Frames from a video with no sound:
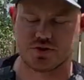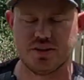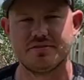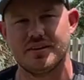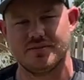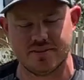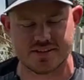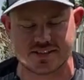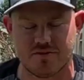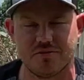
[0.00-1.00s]
disc is
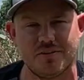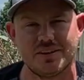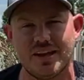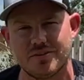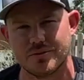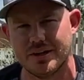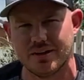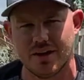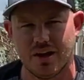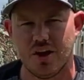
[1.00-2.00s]
this 750
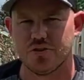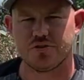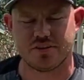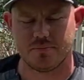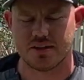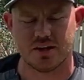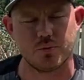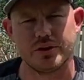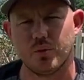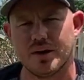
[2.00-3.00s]
A3. So same thing,
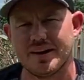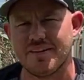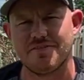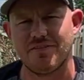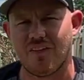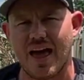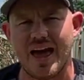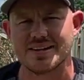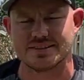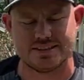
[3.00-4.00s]
really wanted
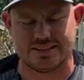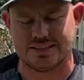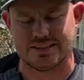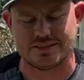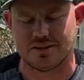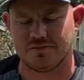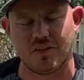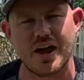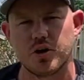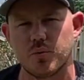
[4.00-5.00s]
a
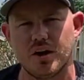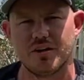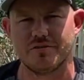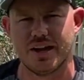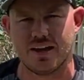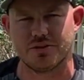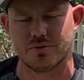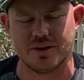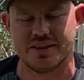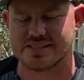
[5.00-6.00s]
flatter run of an
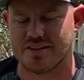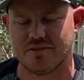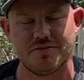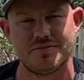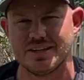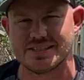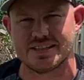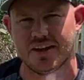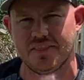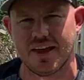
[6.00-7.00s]
A3. The 750 has
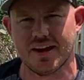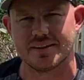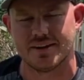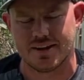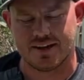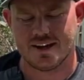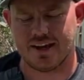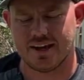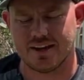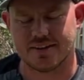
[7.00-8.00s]
done that,
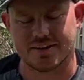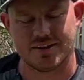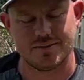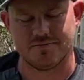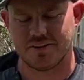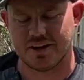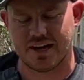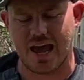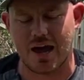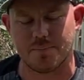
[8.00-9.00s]
and
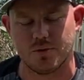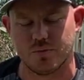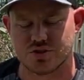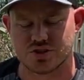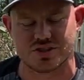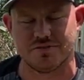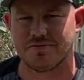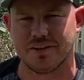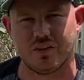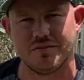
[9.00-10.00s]
very happy with just the
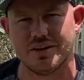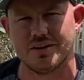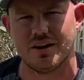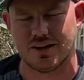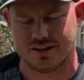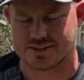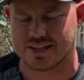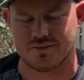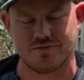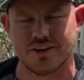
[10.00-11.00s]
feel of it. It's
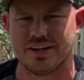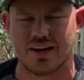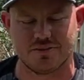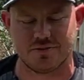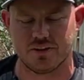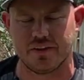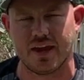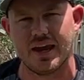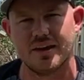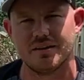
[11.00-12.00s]
got a very nice feel in the
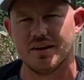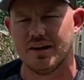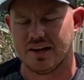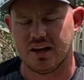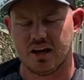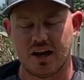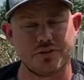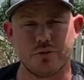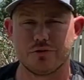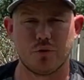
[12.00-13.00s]
hand. I
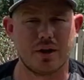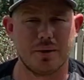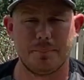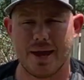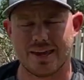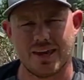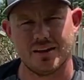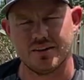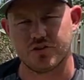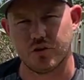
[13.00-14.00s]
throw this forehand,
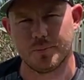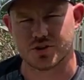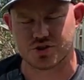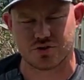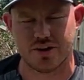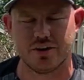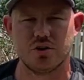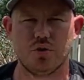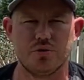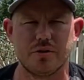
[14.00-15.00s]
backhand. It's a little bit
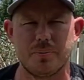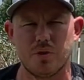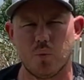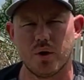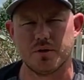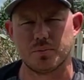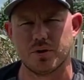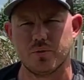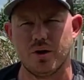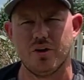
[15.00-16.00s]
straighter, holds up in the wind
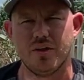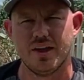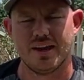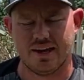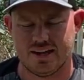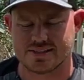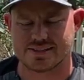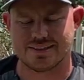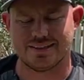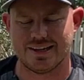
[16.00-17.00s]
pretty well.
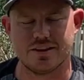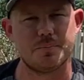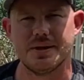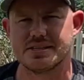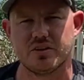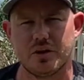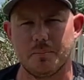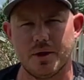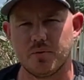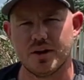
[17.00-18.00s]
It's basically a
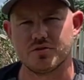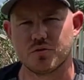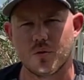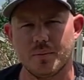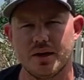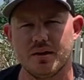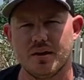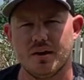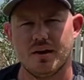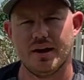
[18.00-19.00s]
mid-range for me,
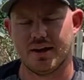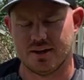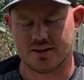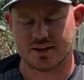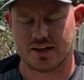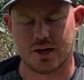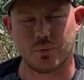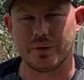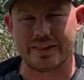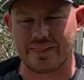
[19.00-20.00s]
and I
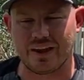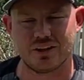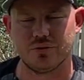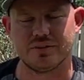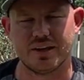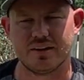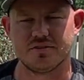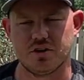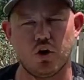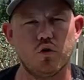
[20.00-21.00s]
really like using it
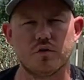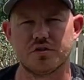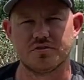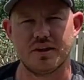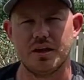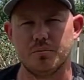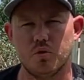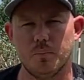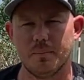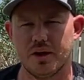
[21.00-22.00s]
as an
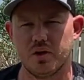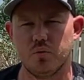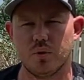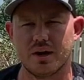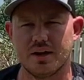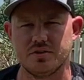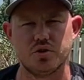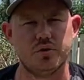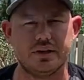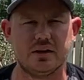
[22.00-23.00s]
overstable mid when I
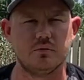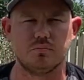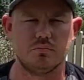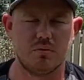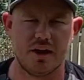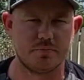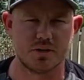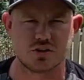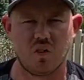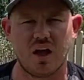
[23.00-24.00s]
don't need as
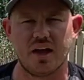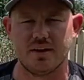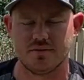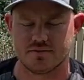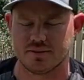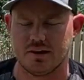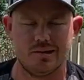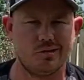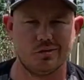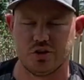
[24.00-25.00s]
much glide as
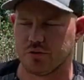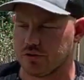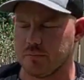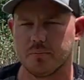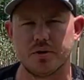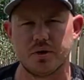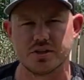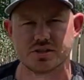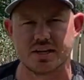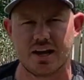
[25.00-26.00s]
you know, some of the
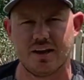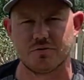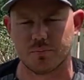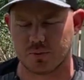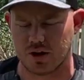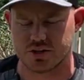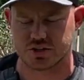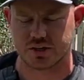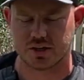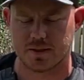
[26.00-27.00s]
mid-ranges that I have from Prodigy.